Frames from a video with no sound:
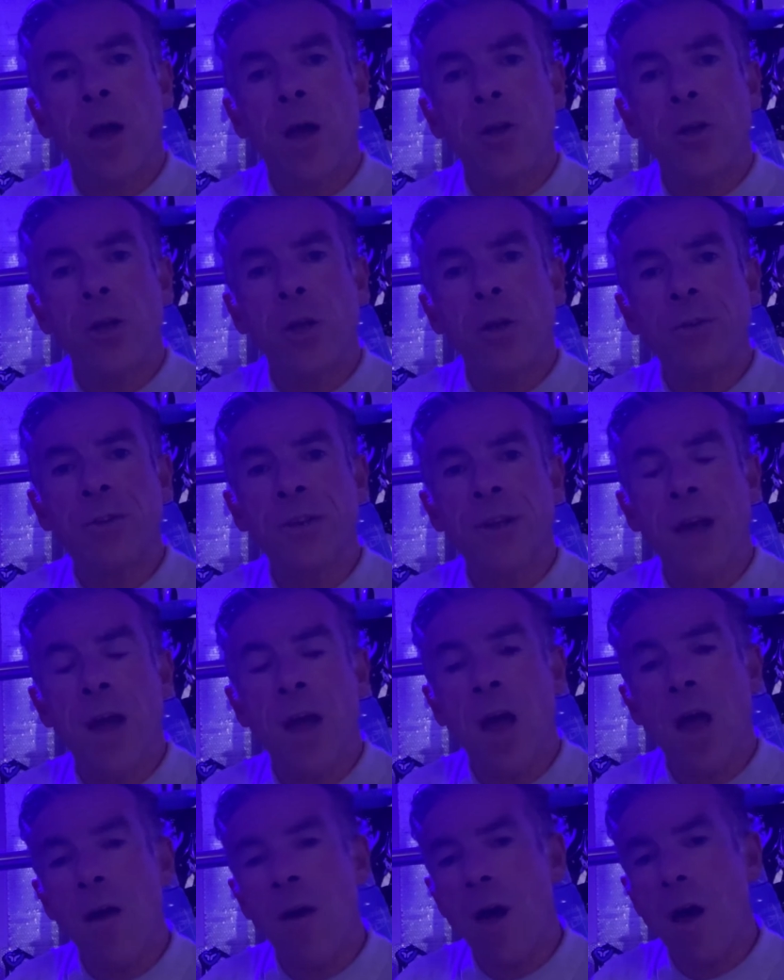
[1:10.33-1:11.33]
using
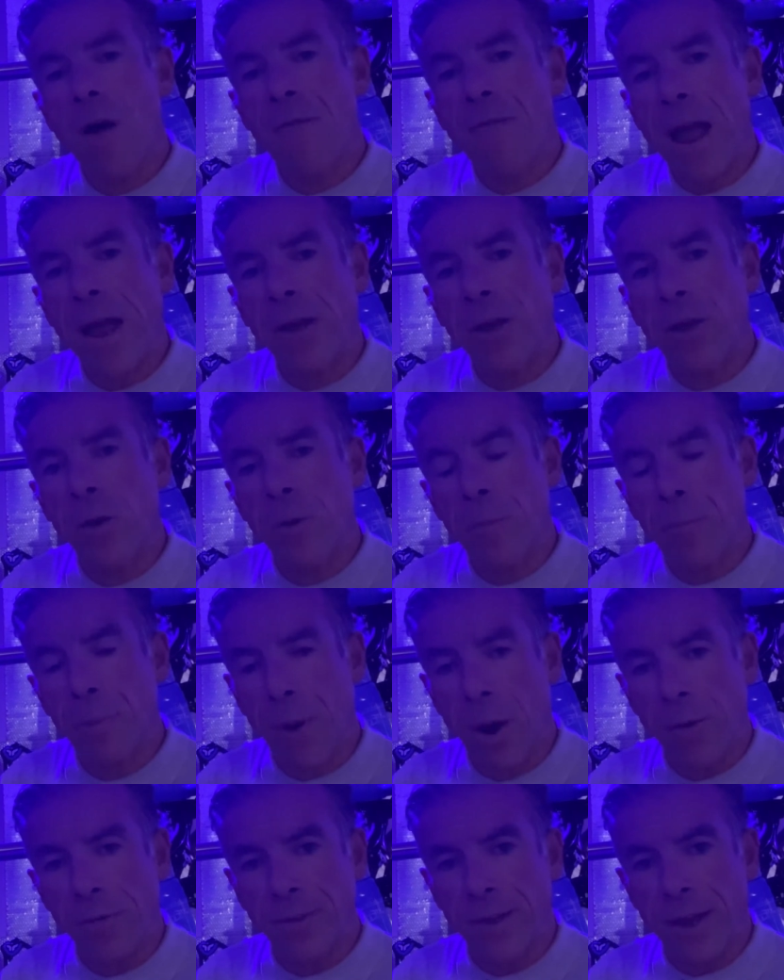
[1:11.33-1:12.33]
a vacuum
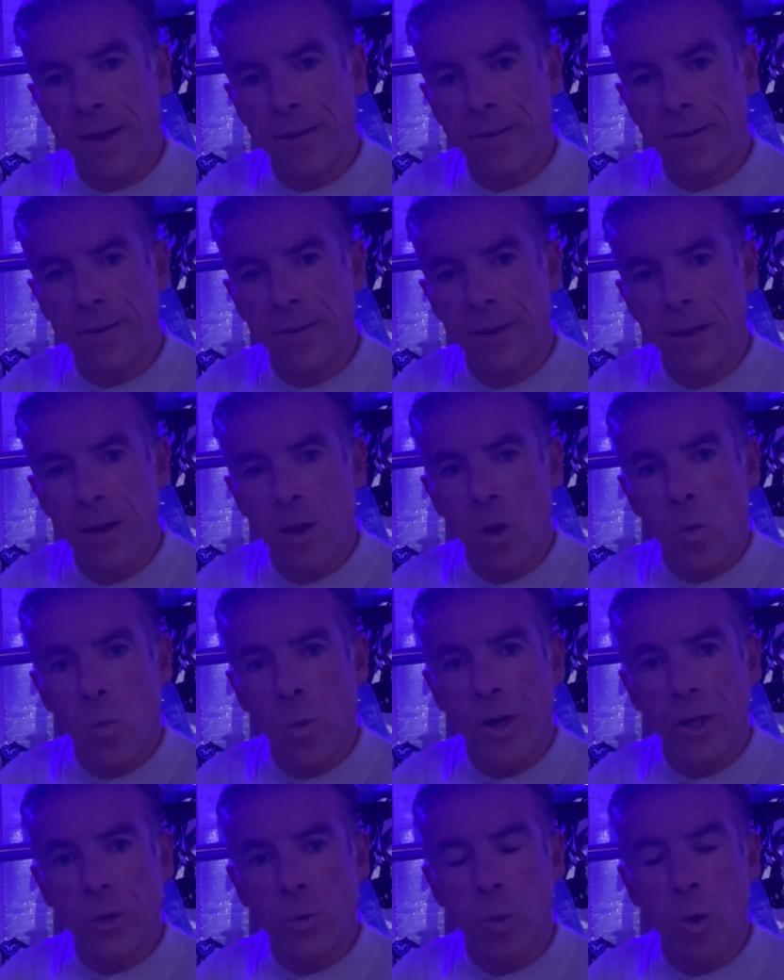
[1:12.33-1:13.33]
process
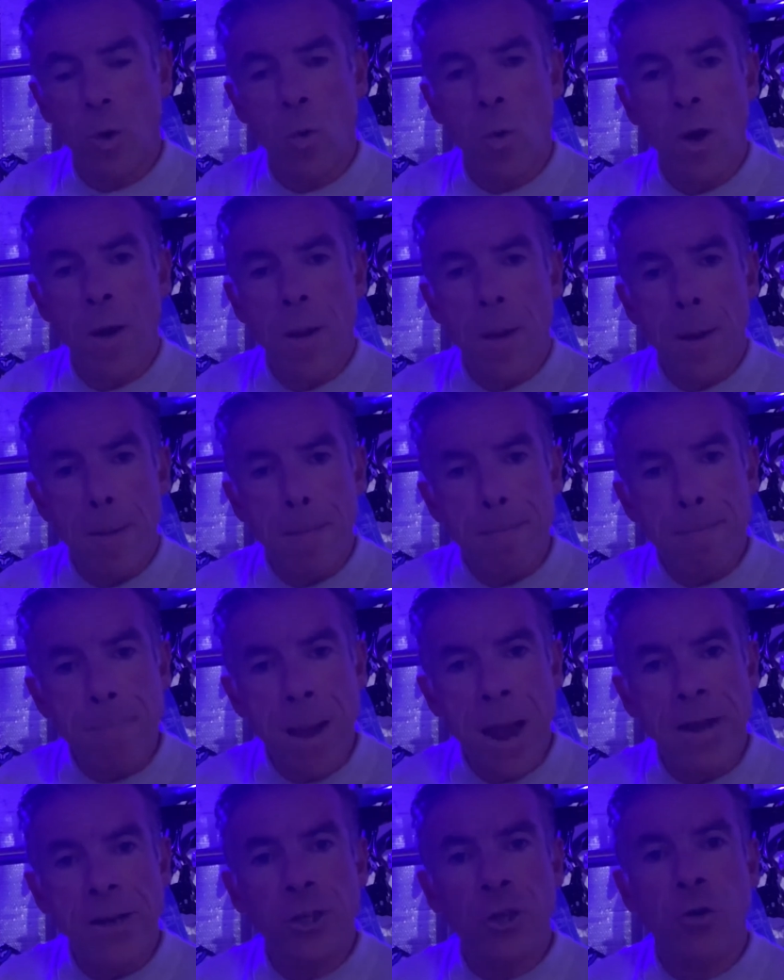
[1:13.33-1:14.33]
which will
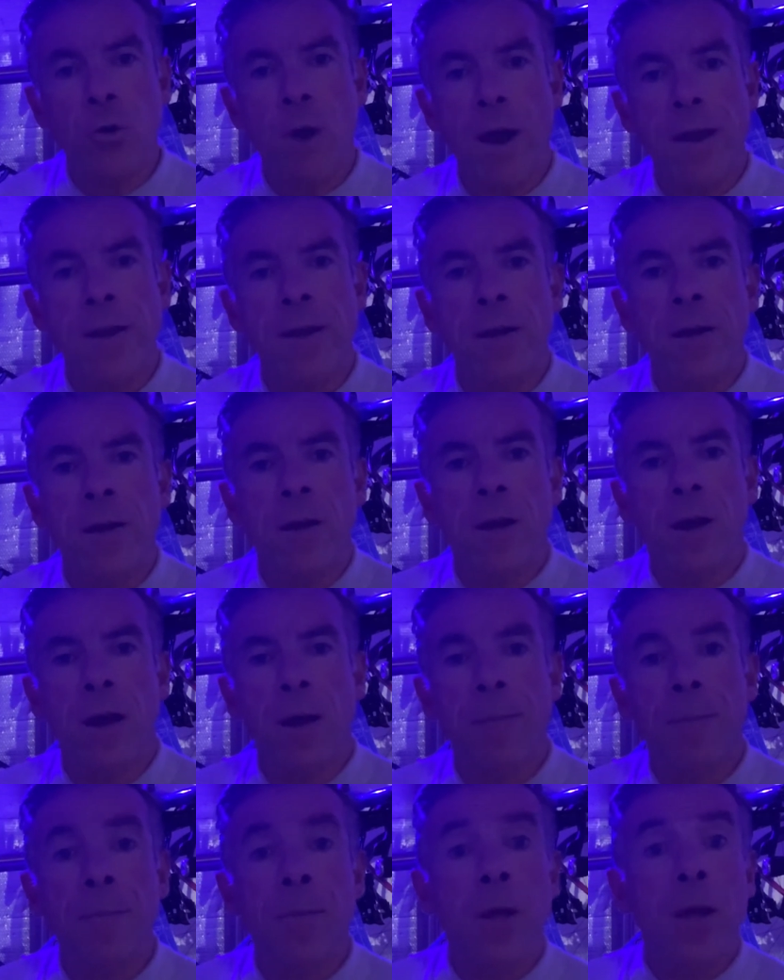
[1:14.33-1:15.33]
penetrate
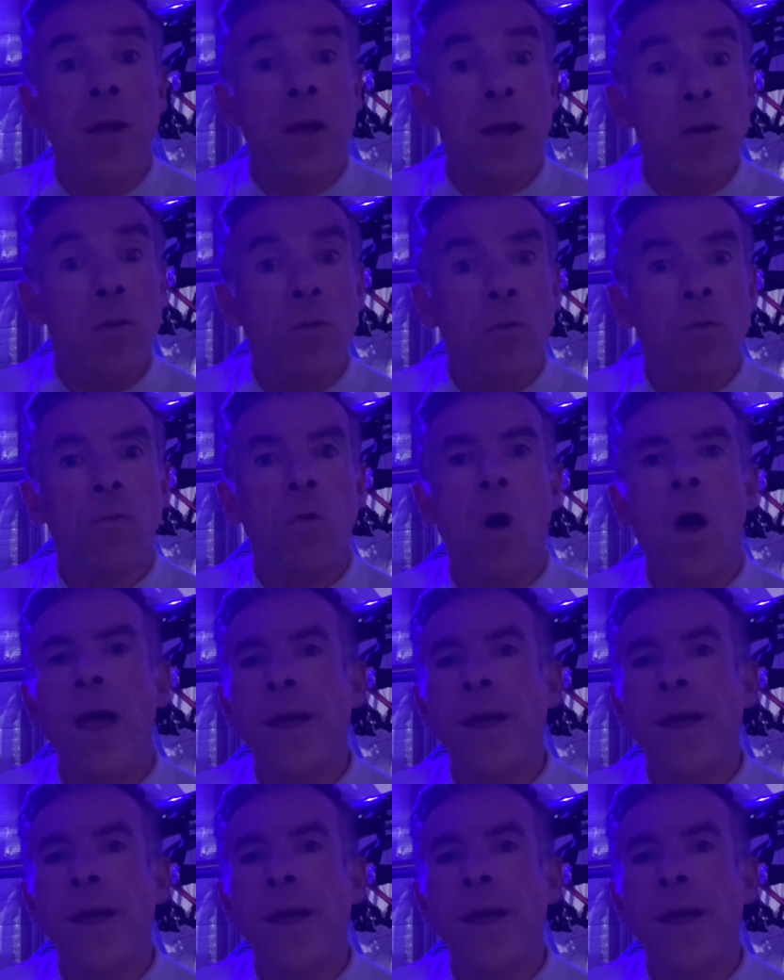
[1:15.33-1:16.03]
right